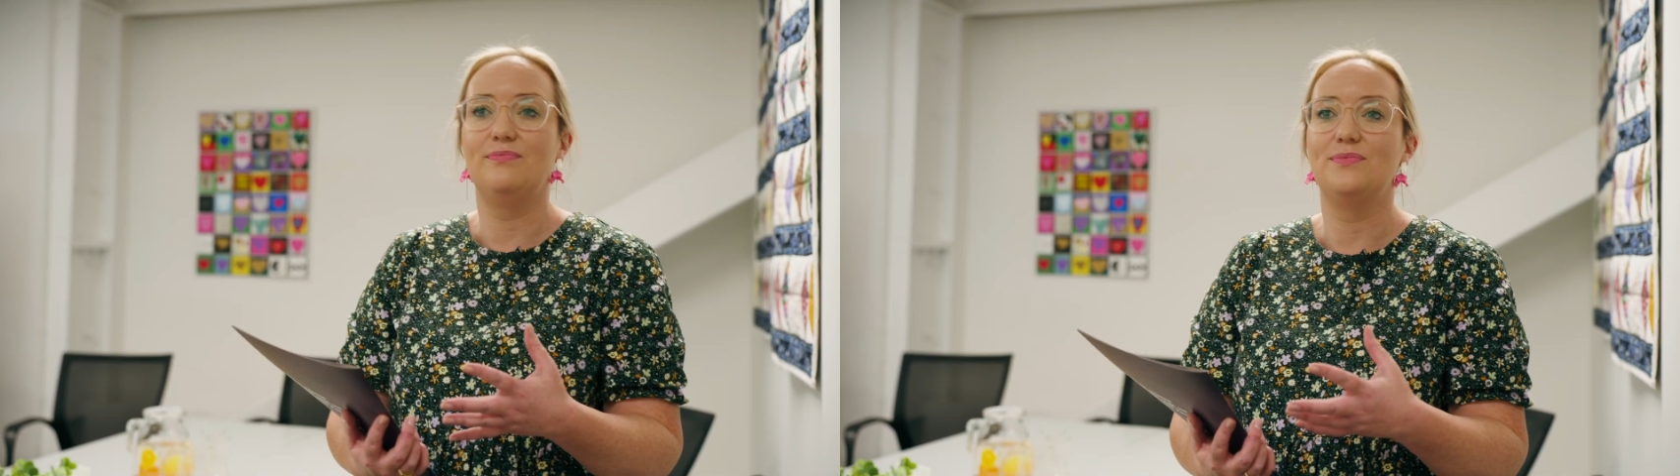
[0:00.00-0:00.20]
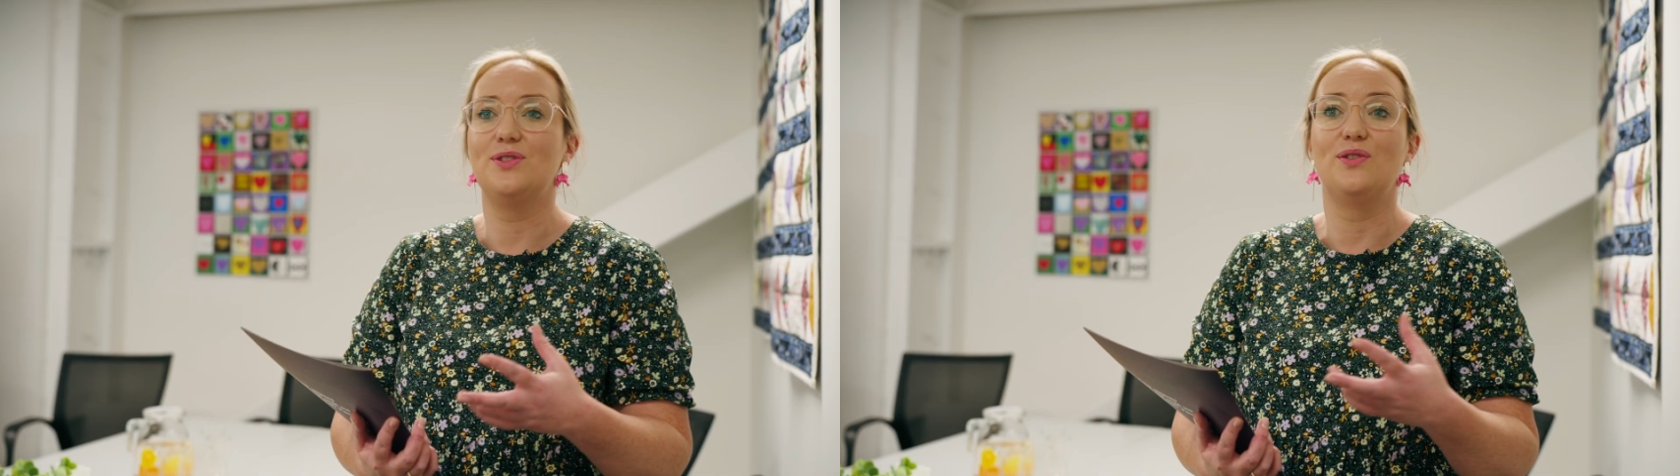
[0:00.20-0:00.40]

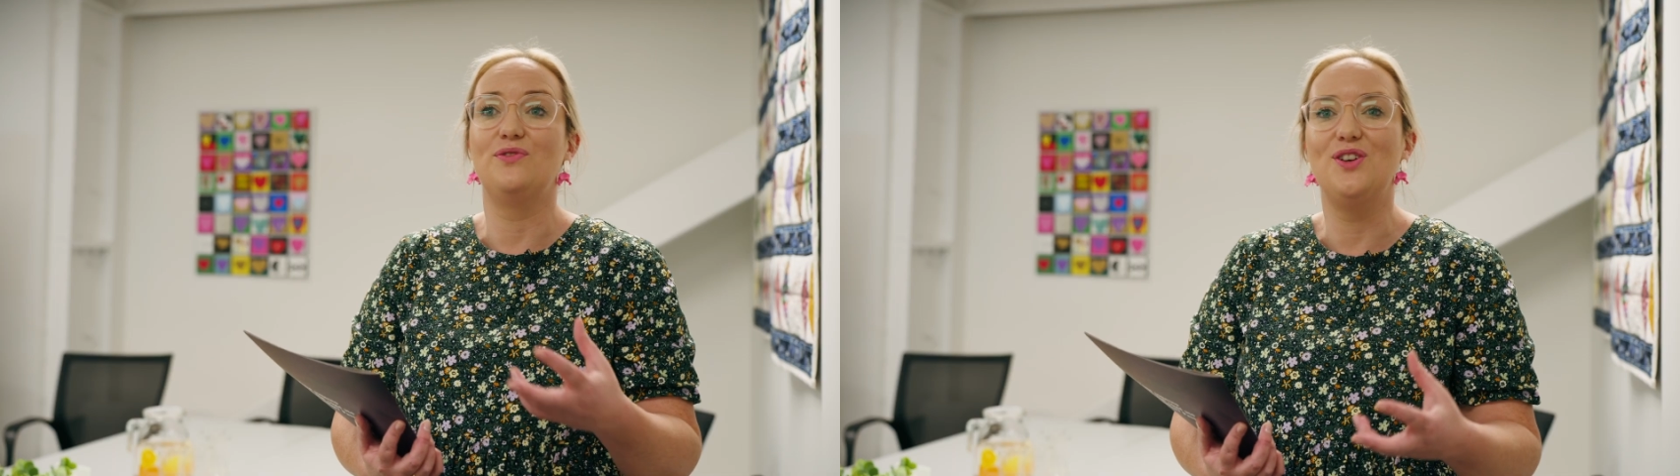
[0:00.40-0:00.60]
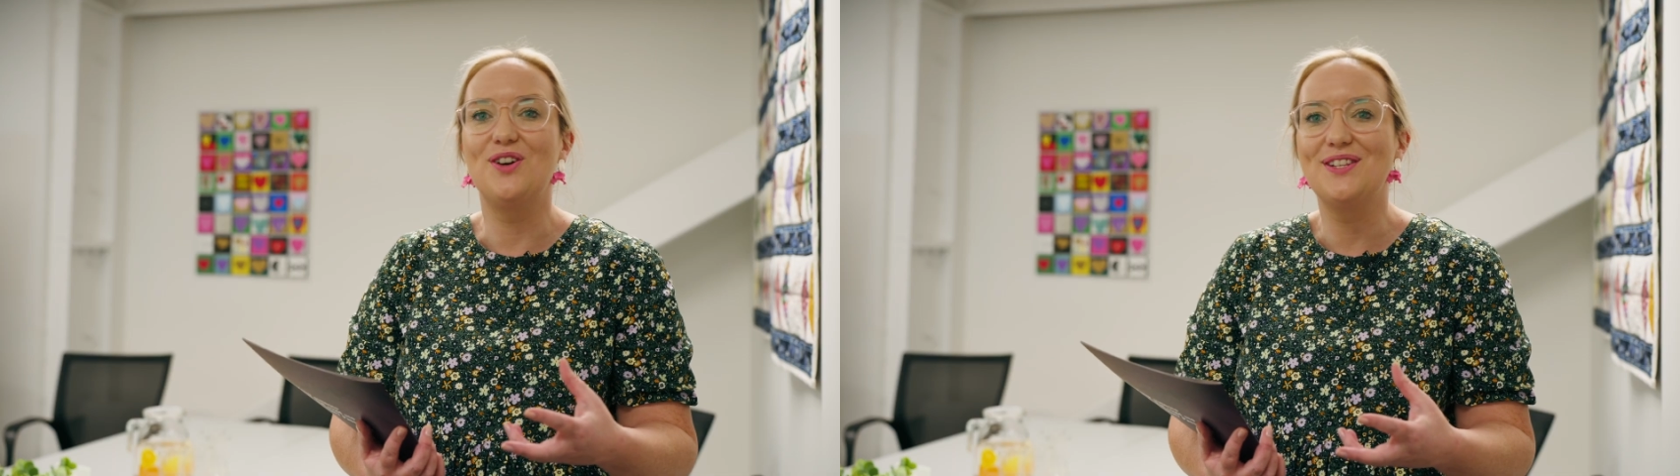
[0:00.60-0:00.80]
sort of
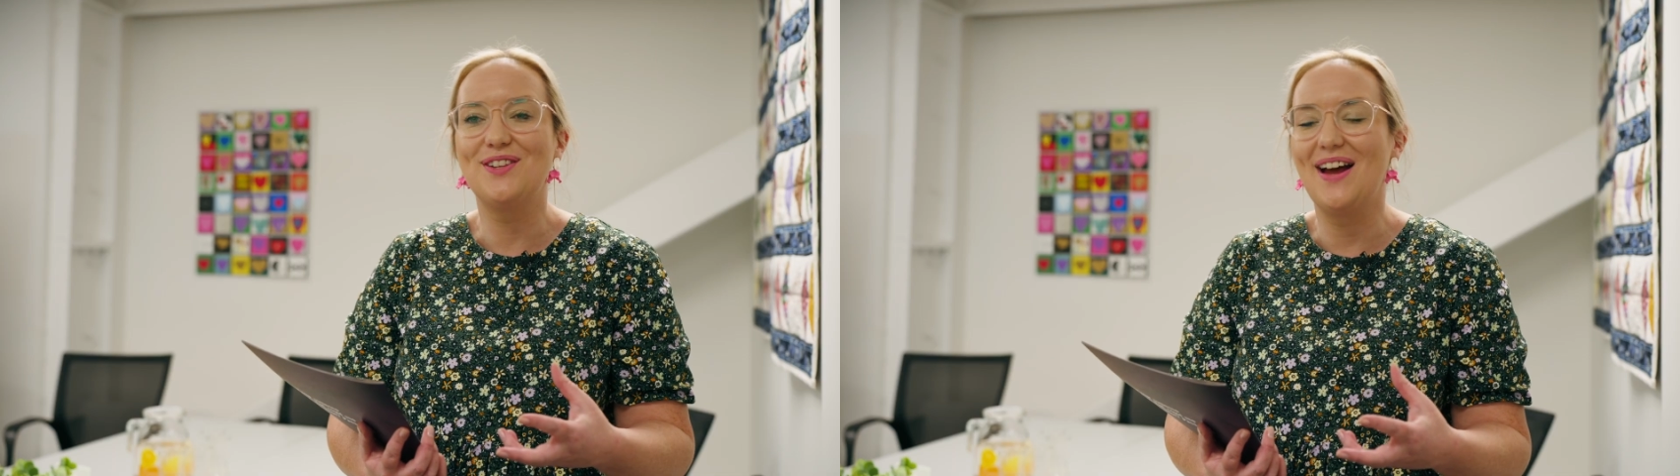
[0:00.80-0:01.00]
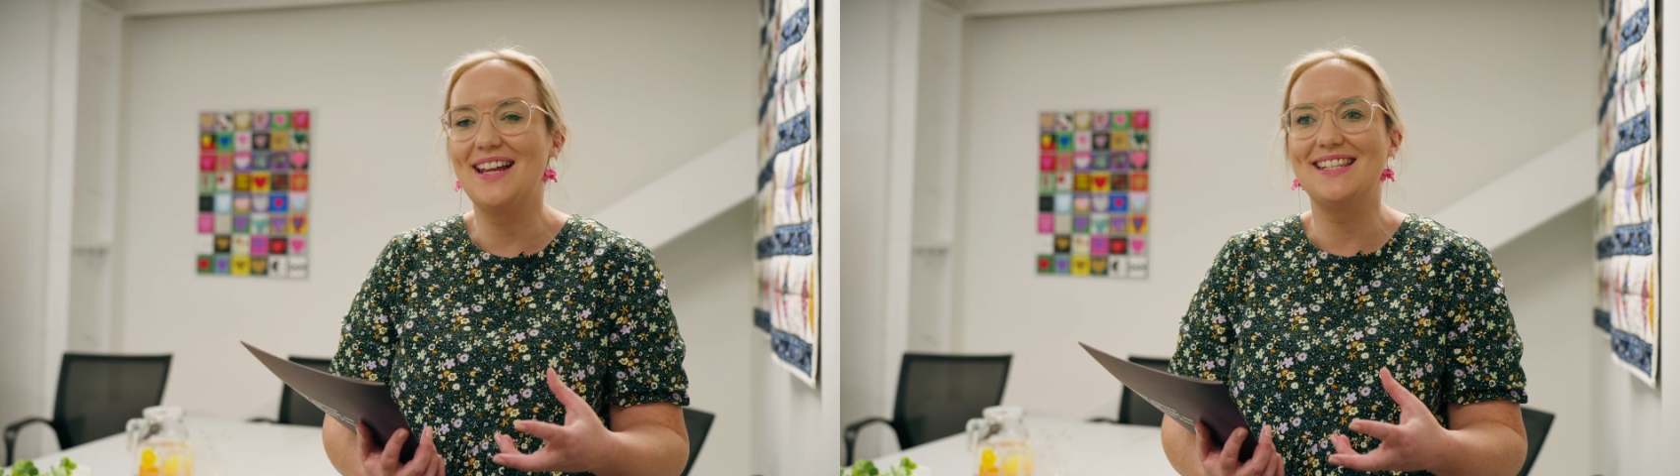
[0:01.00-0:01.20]

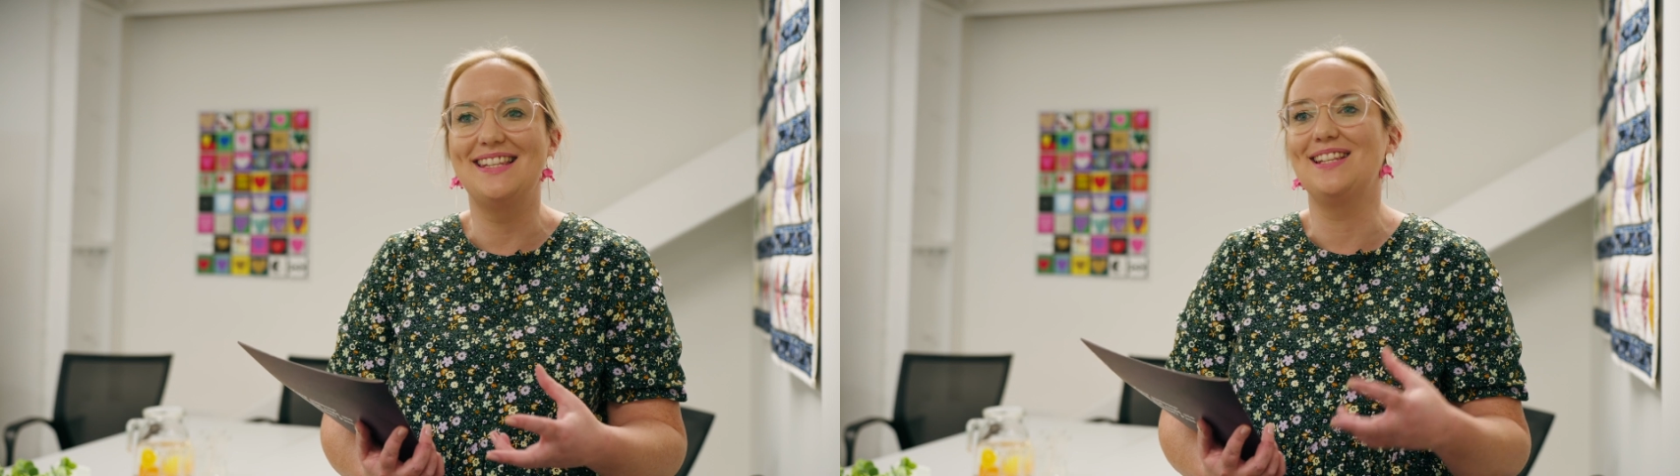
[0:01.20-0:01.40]
neuroscience, there's